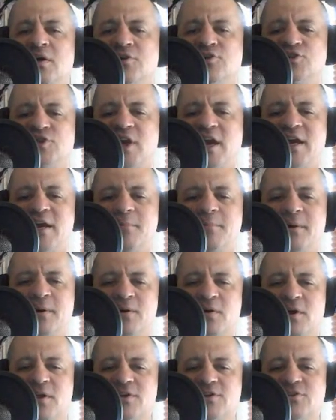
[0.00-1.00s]
Jay
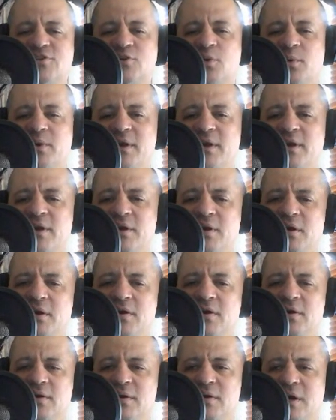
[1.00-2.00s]
appeared on the screen,
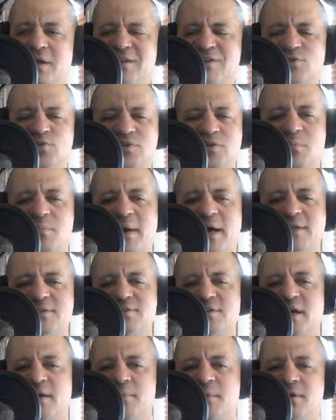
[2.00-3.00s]
this was a bad
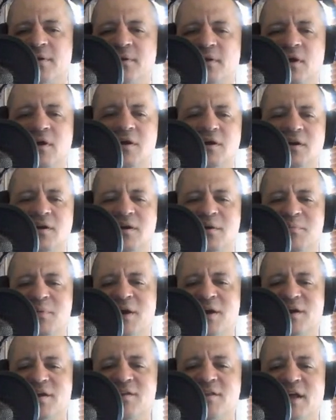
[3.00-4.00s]
segment. I'm
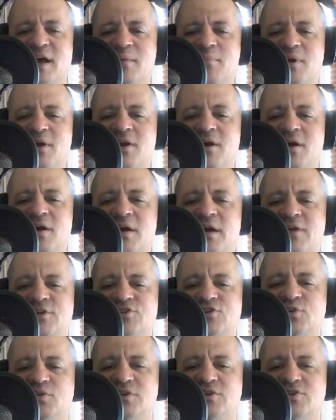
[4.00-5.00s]
not going to lie, but
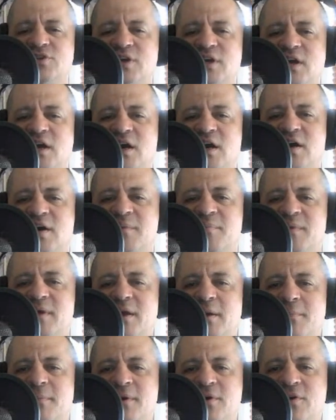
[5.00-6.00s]
as soon as he
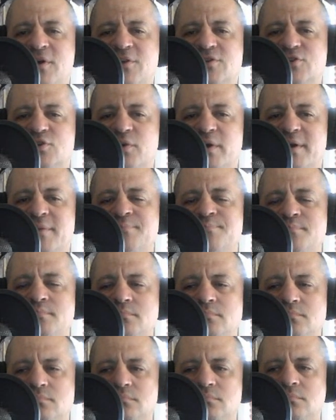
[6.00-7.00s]
appeared on screen,
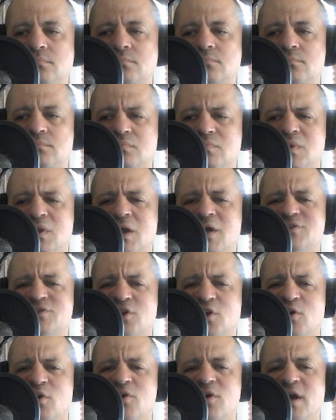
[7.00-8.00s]
I
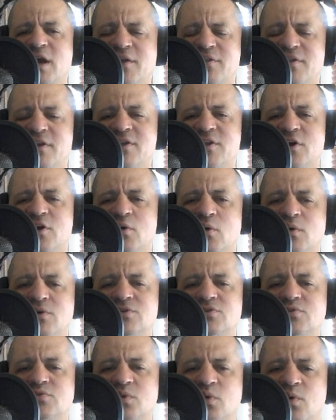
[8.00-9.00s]
said, okay, I think they're
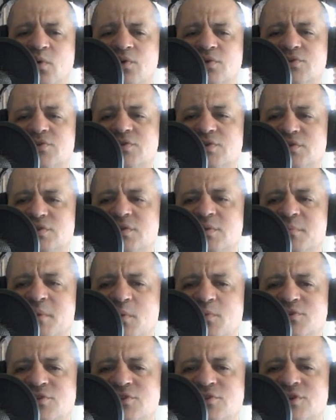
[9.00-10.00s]
going to
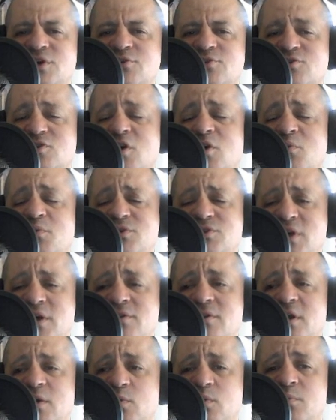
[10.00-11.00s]
something with Giselle Shaw, which I
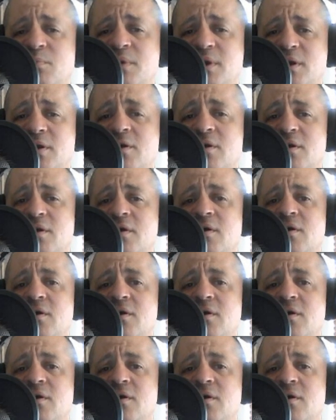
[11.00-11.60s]
think would be